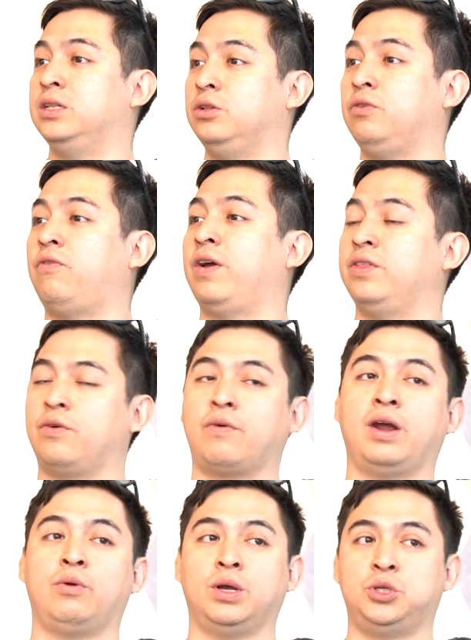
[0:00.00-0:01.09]
until you find the
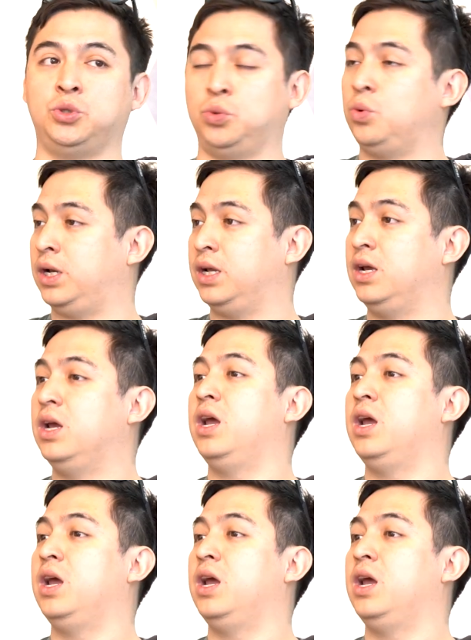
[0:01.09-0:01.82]
right way to do it.